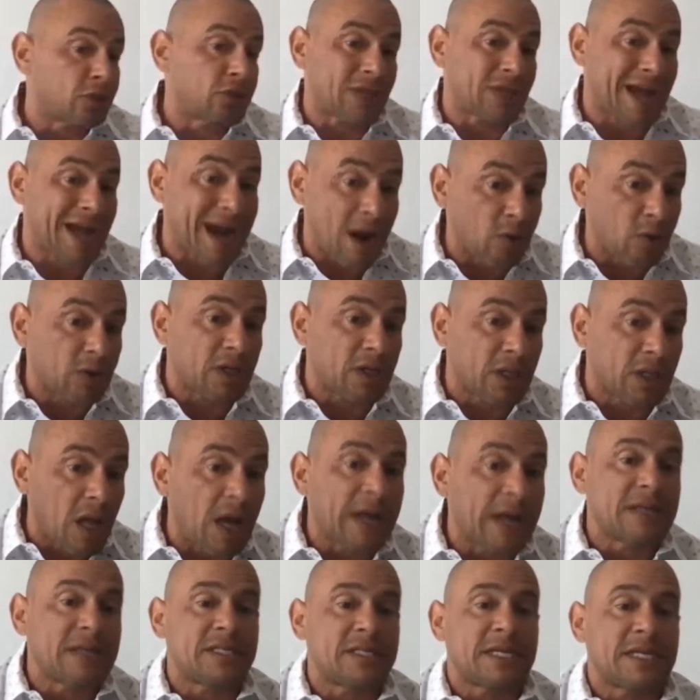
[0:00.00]
our
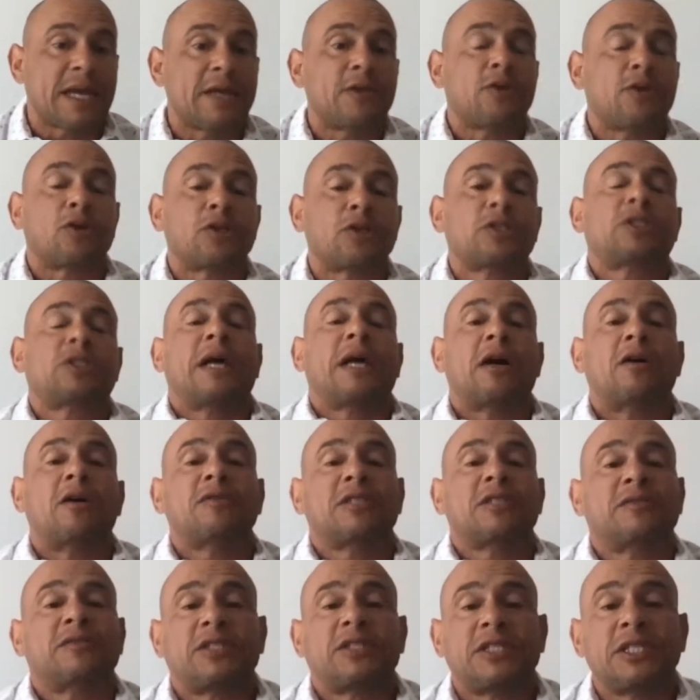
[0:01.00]
clients and
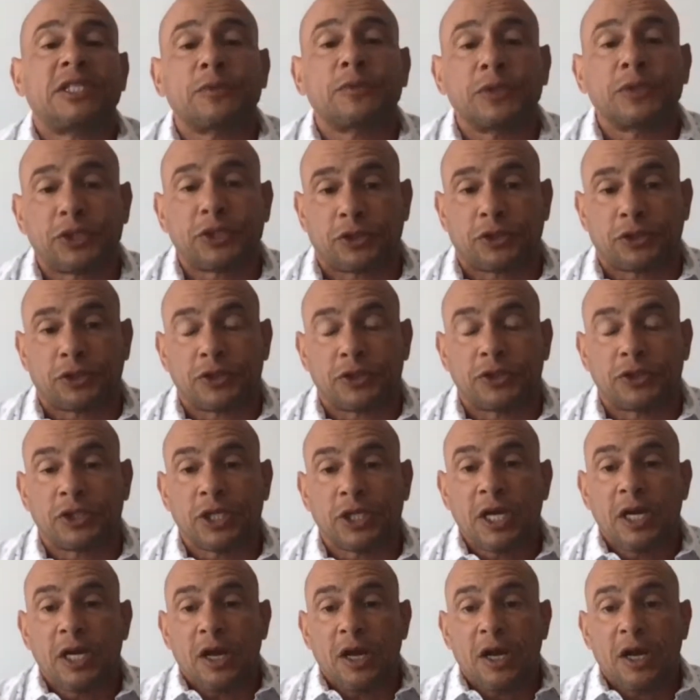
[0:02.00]
ourselves have seen returns